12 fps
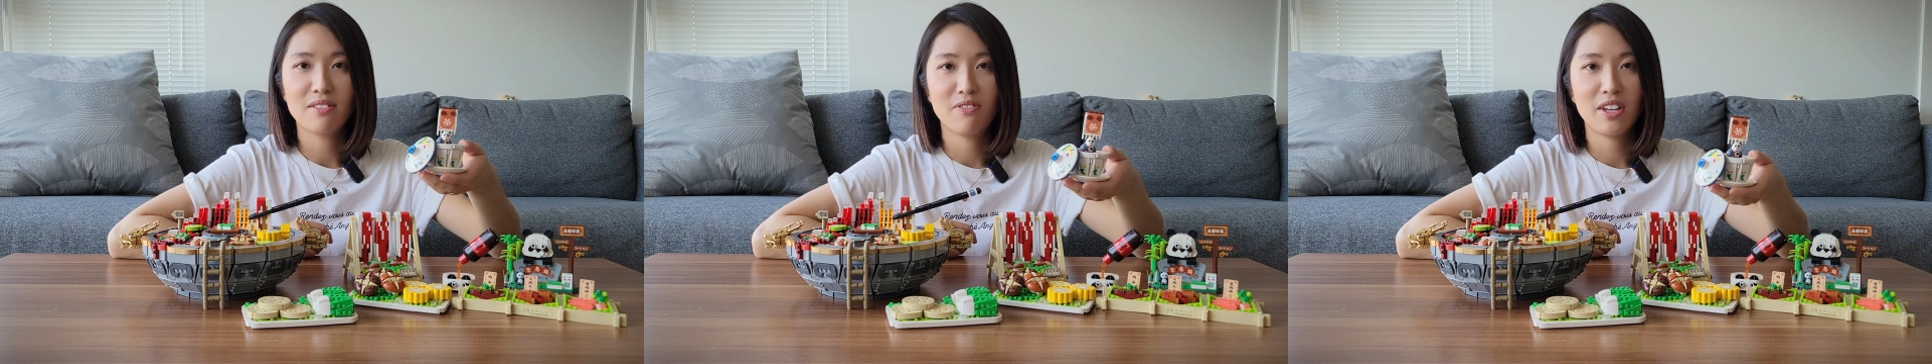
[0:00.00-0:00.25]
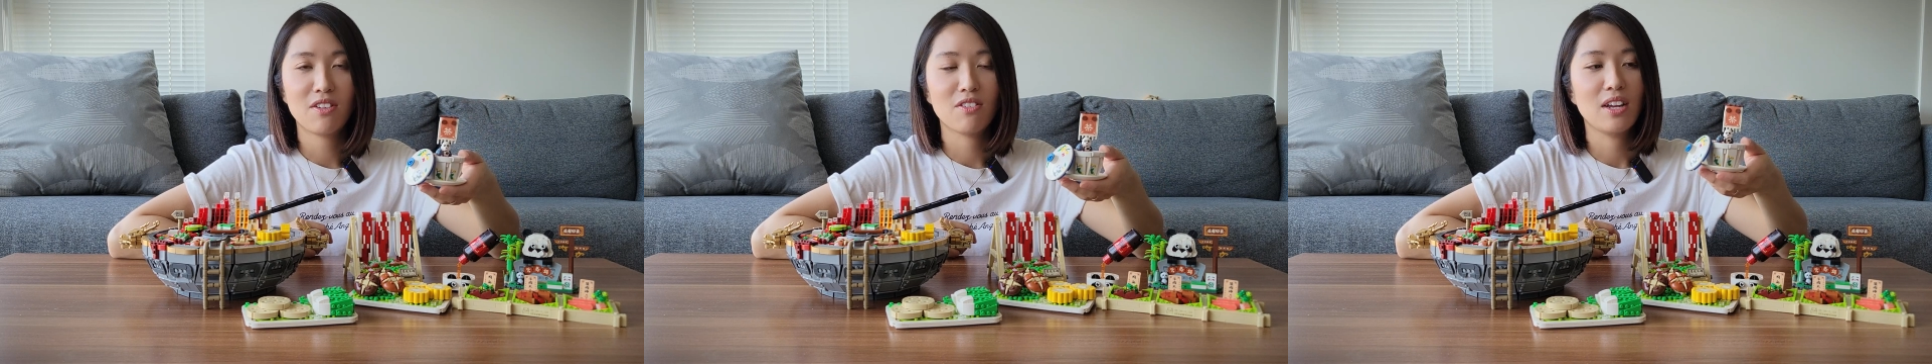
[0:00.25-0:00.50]

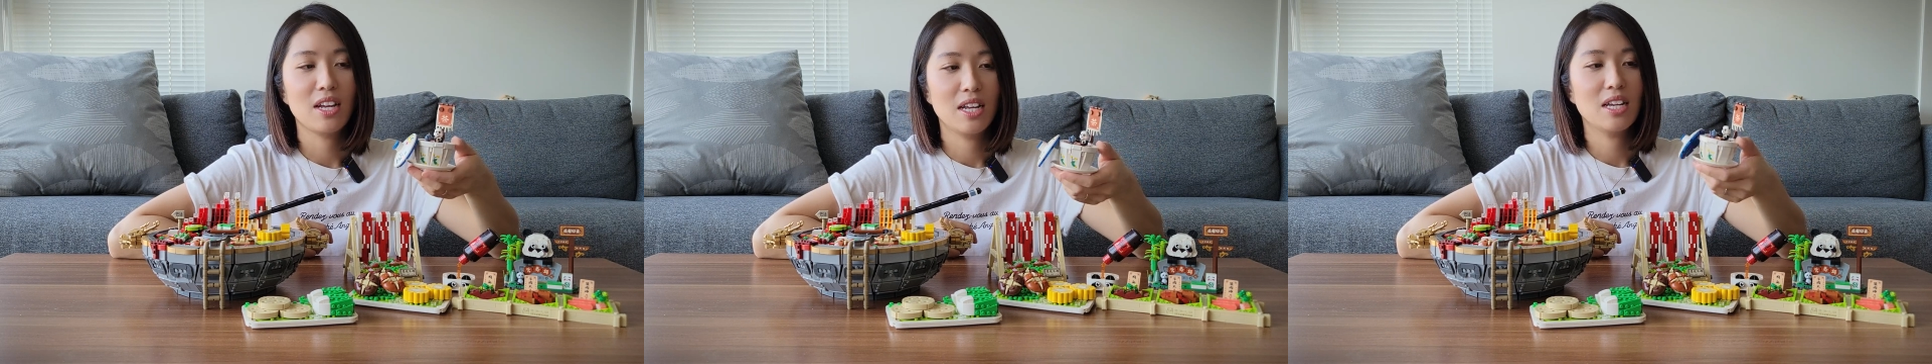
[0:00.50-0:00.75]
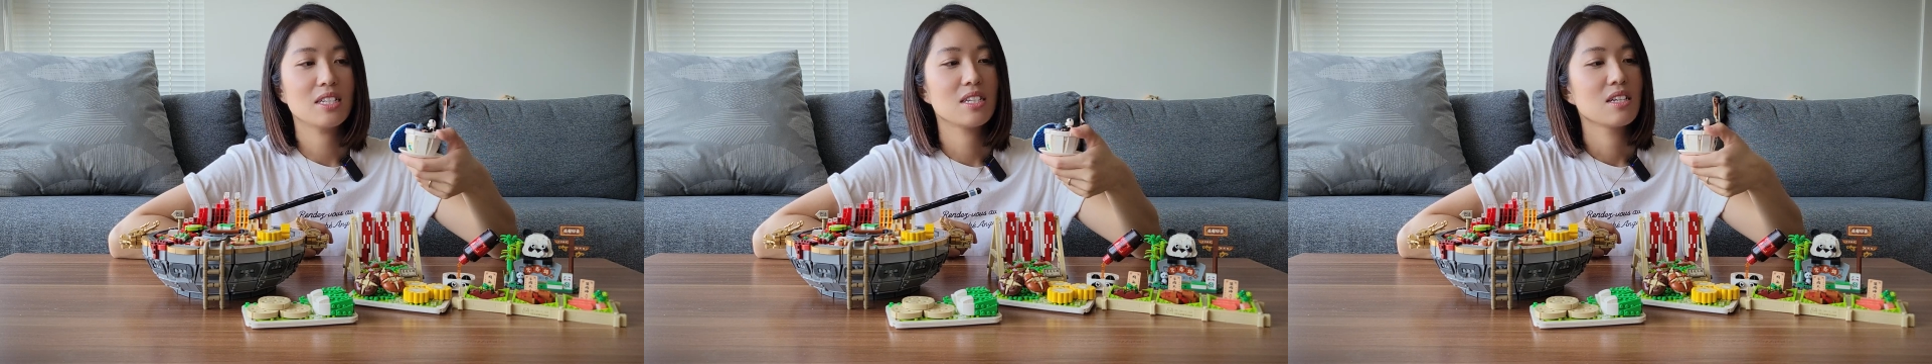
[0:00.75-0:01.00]
figure in
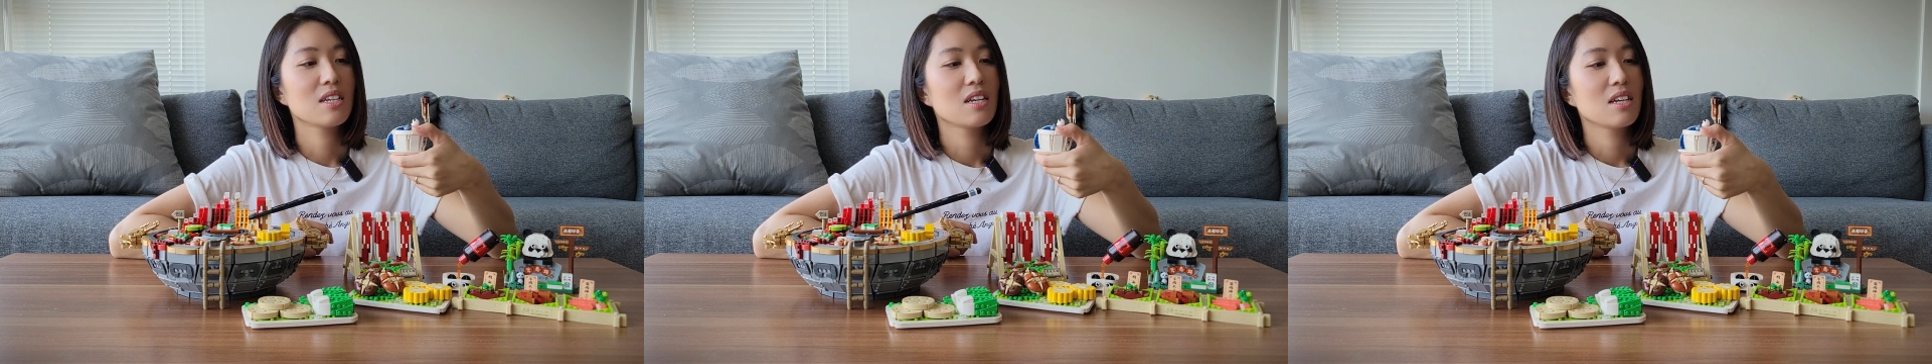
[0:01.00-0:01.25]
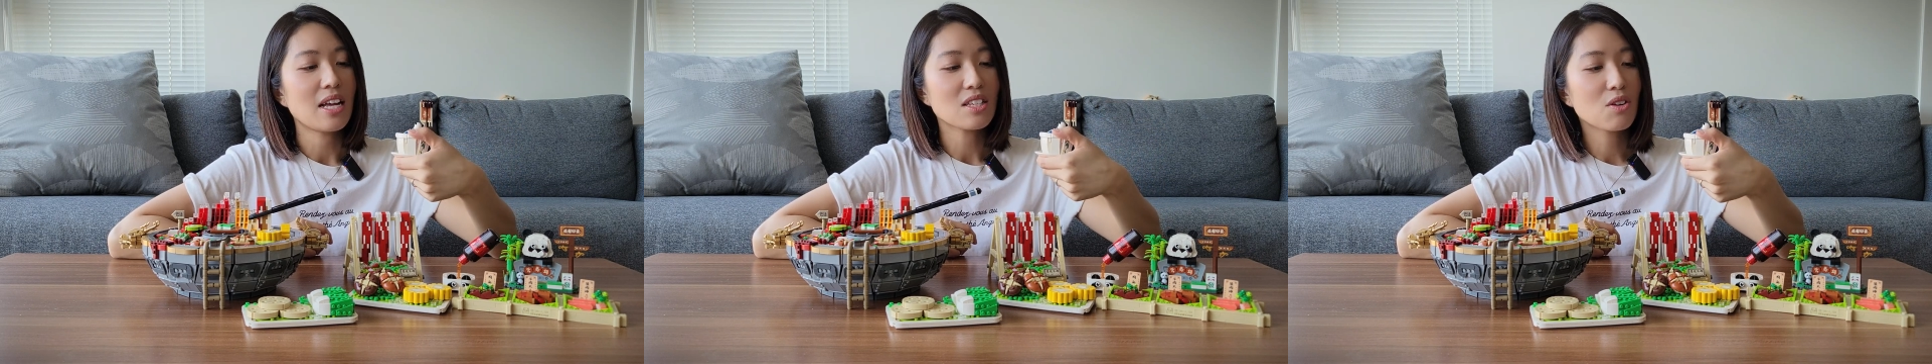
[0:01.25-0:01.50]
it.
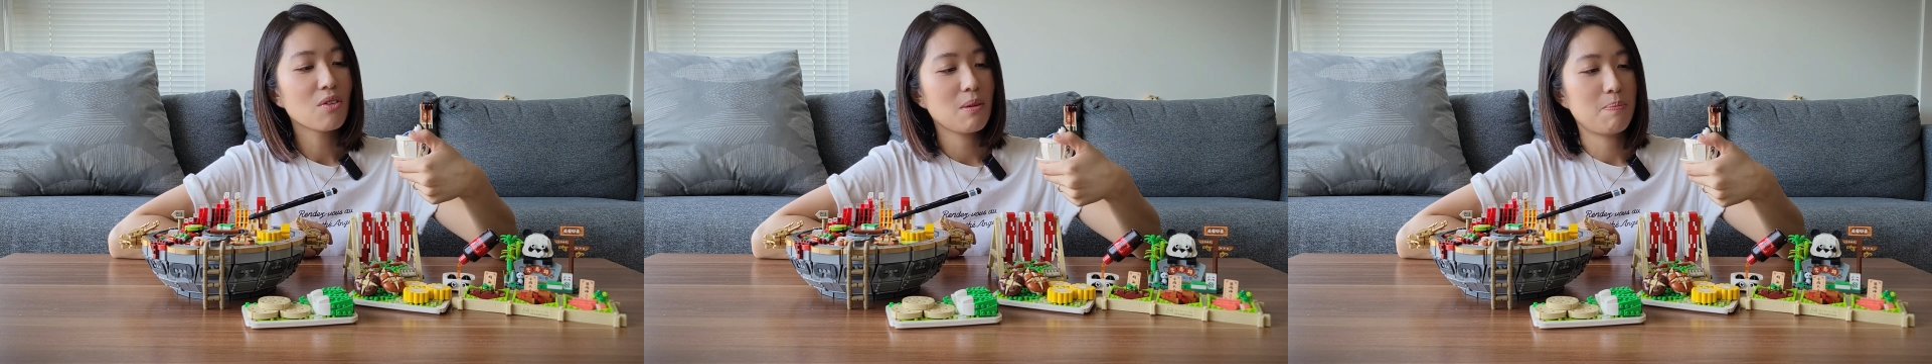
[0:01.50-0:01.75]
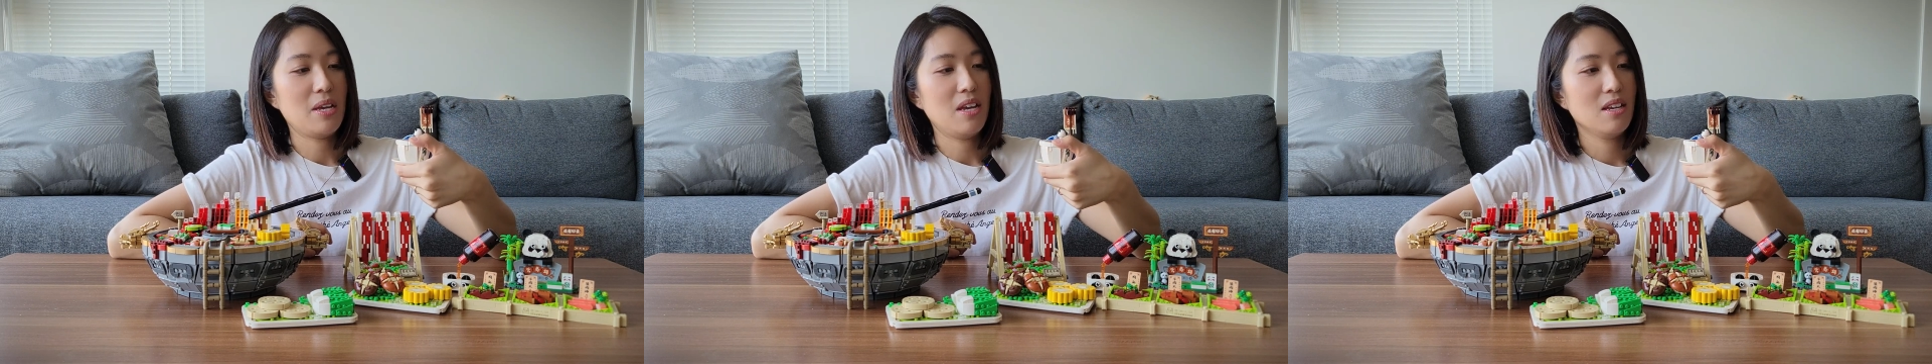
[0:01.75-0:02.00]
That's
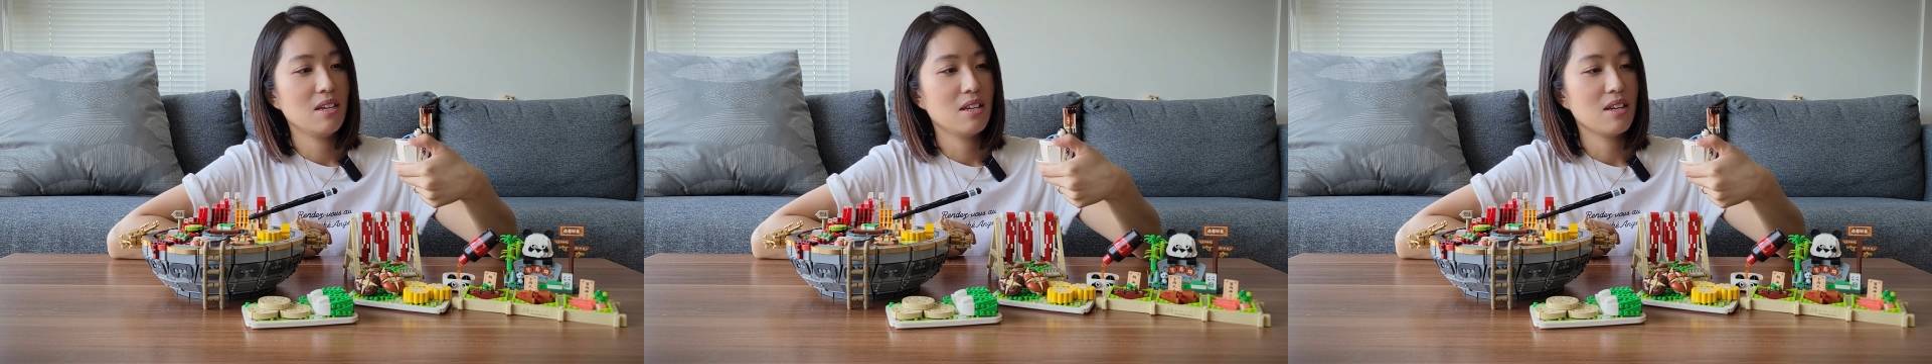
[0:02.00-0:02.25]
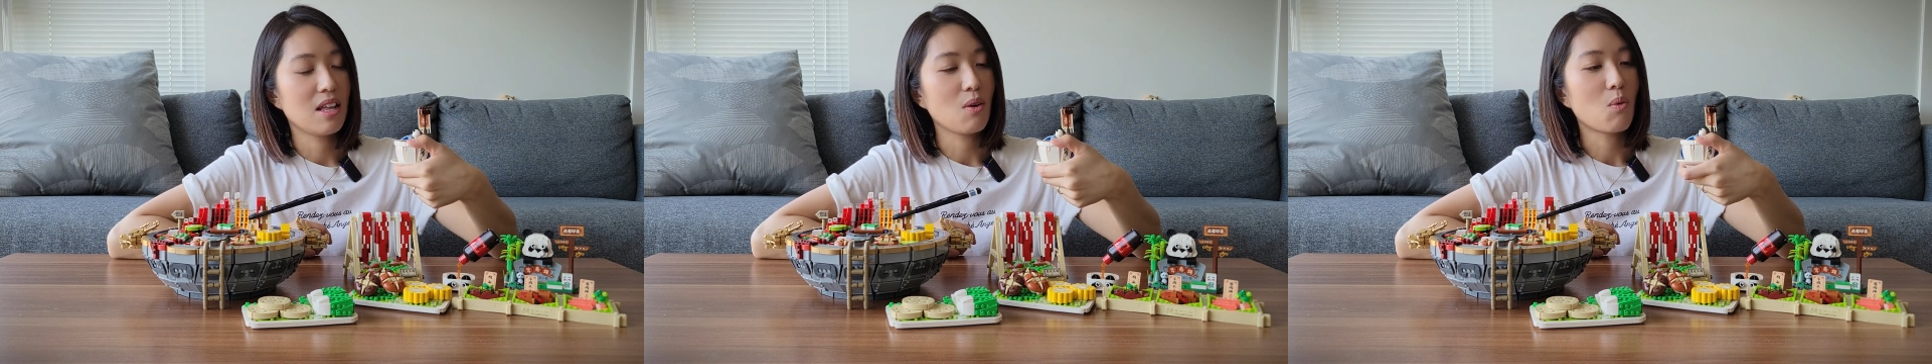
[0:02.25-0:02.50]
creepy. Like,